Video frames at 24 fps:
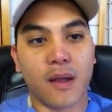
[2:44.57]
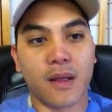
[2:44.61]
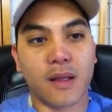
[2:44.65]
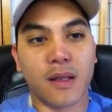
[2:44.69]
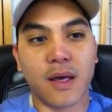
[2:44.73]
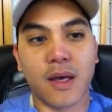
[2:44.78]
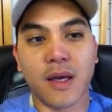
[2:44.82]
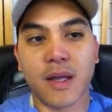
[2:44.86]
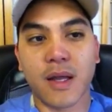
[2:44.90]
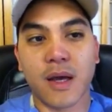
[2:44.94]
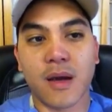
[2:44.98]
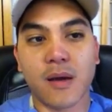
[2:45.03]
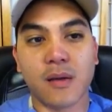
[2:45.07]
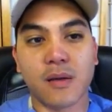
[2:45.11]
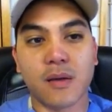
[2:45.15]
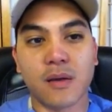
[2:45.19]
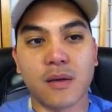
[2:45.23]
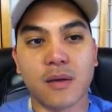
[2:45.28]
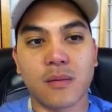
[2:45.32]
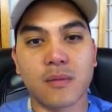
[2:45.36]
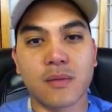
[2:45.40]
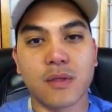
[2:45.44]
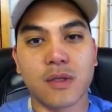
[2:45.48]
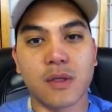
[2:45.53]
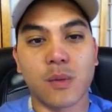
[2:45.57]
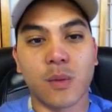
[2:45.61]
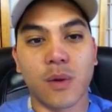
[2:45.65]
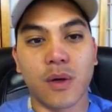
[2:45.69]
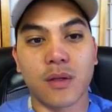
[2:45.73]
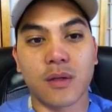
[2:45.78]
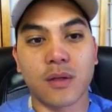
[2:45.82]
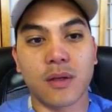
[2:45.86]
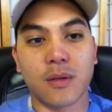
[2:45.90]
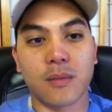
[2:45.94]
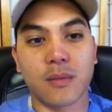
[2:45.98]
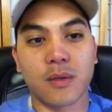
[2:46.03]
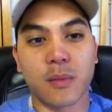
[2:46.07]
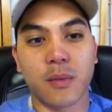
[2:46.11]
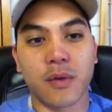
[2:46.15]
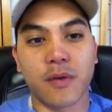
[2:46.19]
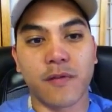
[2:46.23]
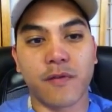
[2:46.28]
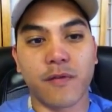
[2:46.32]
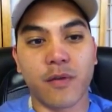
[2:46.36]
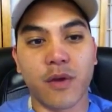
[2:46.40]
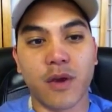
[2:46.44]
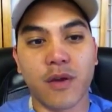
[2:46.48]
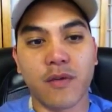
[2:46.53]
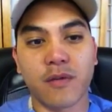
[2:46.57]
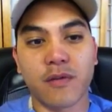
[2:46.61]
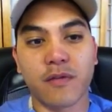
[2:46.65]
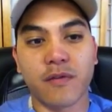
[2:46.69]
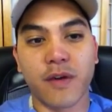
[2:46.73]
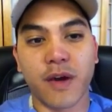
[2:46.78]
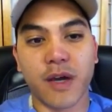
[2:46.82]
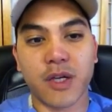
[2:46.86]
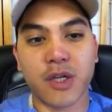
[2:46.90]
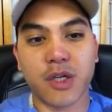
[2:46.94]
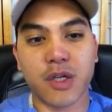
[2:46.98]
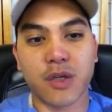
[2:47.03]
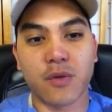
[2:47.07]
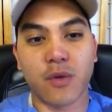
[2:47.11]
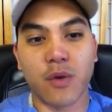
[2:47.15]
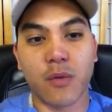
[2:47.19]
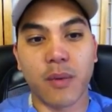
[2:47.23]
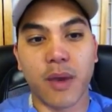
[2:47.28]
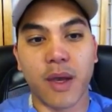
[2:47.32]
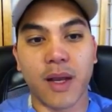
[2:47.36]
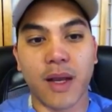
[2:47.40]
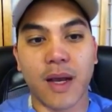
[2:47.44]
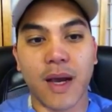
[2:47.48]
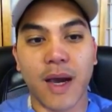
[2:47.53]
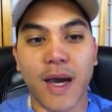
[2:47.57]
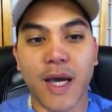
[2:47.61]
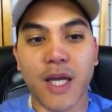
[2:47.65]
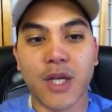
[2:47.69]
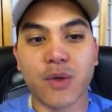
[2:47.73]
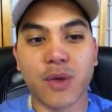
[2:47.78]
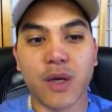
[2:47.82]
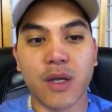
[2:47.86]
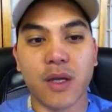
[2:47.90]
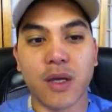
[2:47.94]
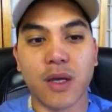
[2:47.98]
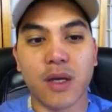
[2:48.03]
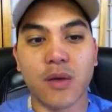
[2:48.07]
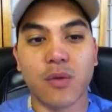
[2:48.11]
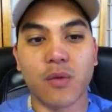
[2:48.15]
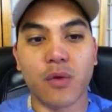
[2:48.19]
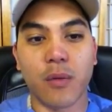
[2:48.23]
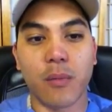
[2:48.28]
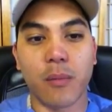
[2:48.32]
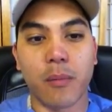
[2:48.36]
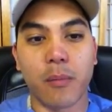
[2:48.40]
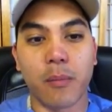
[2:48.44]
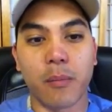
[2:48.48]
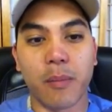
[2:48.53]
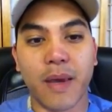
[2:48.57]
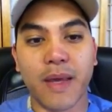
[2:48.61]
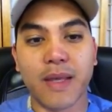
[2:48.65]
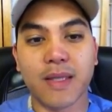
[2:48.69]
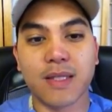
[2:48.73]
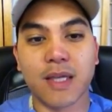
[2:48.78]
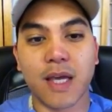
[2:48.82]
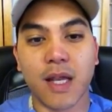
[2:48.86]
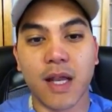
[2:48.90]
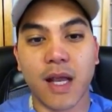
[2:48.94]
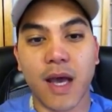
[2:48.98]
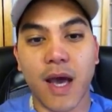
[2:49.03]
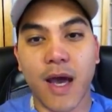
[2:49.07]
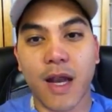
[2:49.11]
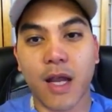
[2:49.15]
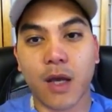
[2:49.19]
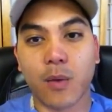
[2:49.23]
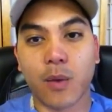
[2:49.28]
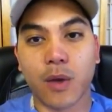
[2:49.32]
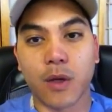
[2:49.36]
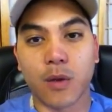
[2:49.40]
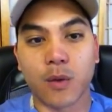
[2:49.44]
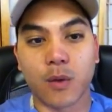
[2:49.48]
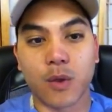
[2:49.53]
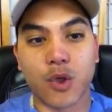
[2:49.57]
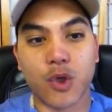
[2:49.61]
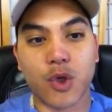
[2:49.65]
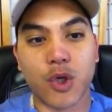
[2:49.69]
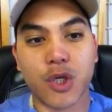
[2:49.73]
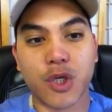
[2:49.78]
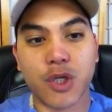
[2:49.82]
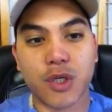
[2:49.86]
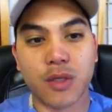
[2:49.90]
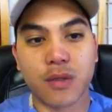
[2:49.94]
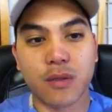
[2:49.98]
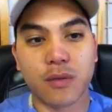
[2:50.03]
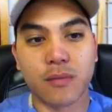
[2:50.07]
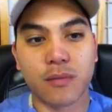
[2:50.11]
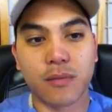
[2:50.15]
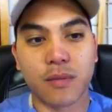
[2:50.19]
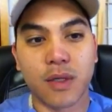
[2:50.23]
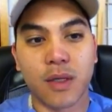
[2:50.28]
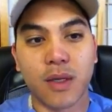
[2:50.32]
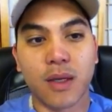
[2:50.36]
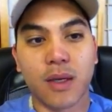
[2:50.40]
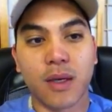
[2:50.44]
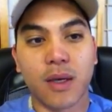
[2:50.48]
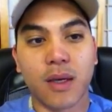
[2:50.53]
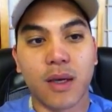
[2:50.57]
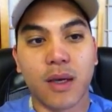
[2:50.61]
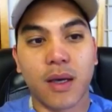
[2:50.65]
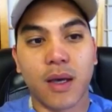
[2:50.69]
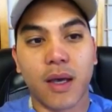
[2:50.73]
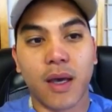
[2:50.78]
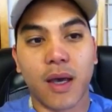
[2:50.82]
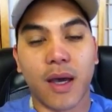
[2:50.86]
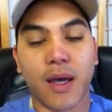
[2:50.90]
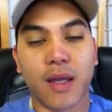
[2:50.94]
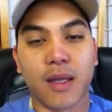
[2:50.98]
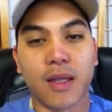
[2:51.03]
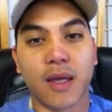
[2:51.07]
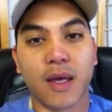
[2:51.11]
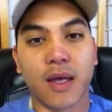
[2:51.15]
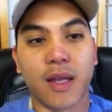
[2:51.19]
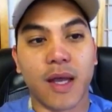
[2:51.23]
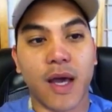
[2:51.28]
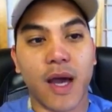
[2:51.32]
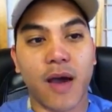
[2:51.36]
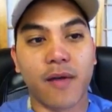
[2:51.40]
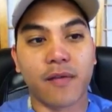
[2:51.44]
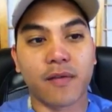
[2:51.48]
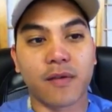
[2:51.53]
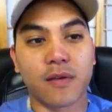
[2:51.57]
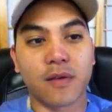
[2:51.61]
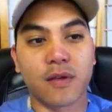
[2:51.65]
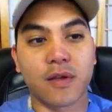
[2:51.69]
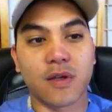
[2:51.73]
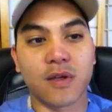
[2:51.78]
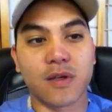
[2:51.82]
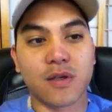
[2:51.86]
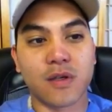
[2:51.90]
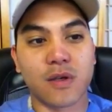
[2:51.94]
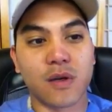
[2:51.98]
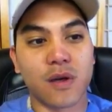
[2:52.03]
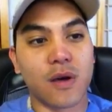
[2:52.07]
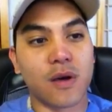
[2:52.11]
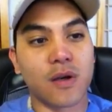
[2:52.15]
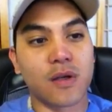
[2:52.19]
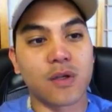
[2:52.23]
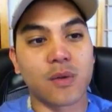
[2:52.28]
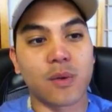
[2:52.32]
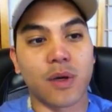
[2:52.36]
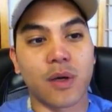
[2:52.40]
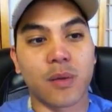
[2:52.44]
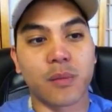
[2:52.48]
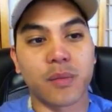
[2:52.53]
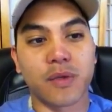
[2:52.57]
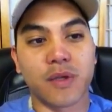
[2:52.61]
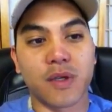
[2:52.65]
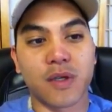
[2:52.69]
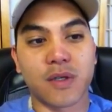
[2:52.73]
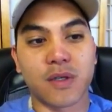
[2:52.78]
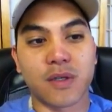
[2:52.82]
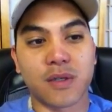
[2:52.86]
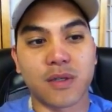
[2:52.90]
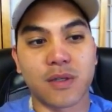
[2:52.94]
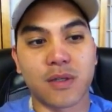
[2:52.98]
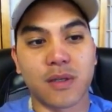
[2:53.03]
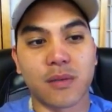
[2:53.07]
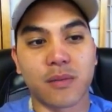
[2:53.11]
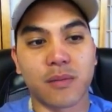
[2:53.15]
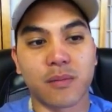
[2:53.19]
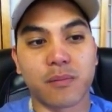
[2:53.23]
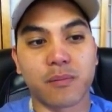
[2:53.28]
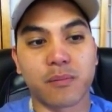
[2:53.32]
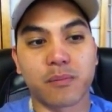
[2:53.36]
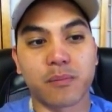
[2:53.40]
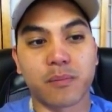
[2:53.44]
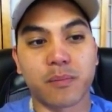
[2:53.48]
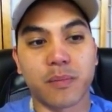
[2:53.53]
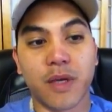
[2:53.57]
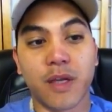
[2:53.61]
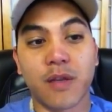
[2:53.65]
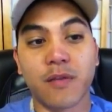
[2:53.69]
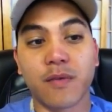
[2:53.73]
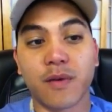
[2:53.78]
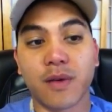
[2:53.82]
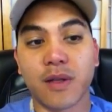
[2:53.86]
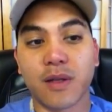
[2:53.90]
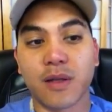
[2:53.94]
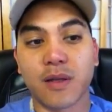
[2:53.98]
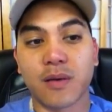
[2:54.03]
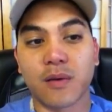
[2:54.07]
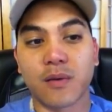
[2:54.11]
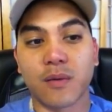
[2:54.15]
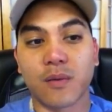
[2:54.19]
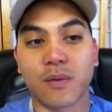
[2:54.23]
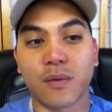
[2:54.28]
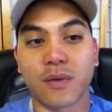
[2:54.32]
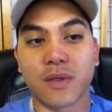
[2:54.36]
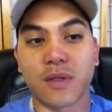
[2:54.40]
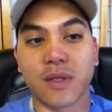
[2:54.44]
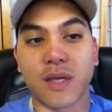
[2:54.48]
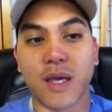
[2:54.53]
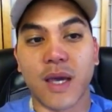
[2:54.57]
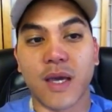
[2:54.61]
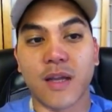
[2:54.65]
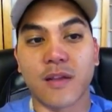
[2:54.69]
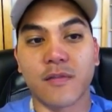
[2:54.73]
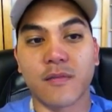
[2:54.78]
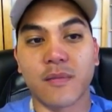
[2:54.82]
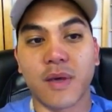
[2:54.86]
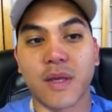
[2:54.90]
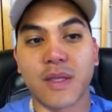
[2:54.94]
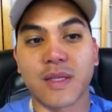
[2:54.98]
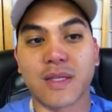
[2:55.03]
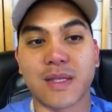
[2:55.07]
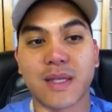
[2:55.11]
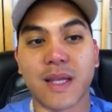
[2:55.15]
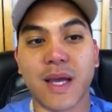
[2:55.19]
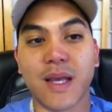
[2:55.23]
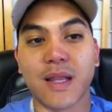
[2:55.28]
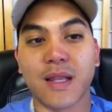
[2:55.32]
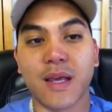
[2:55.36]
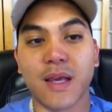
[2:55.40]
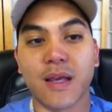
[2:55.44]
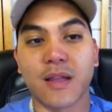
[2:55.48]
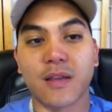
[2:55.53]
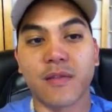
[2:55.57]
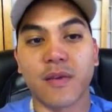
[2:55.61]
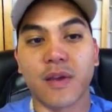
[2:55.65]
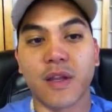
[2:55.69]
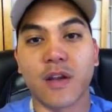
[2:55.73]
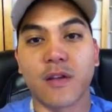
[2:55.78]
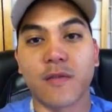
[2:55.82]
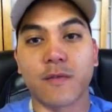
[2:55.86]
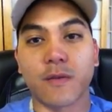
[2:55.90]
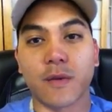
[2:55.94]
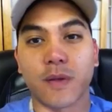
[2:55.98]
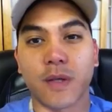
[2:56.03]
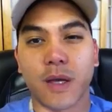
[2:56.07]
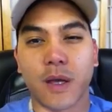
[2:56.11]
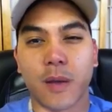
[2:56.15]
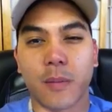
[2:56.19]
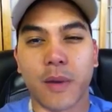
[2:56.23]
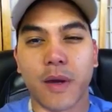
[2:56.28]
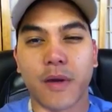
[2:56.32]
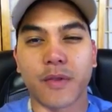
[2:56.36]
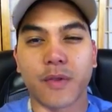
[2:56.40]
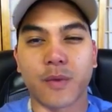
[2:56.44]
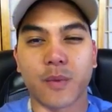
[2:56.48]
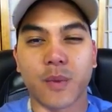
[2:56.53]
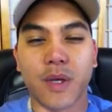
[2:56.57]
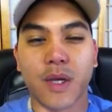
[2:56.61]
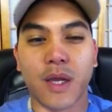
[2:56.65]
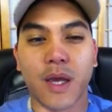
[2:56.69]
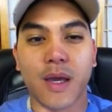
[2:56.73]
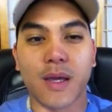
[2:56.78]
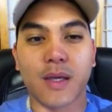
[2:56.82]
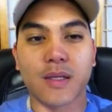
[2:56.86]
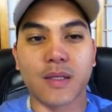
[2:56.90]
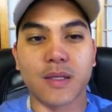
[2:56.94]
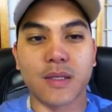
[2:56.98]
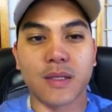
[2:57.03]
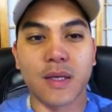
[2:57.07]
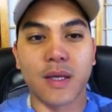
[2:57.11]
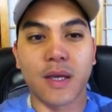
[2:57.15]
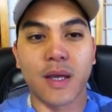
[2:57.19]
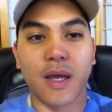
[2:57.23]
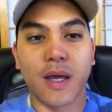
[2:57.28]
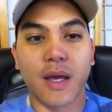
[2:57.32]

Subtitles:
Client outcomes: you want them to be free of infection, remain hydrated, maintain adequate nutrition, and then after discharge, you want to position the infant head of bed slightly elevated for like about 3 days.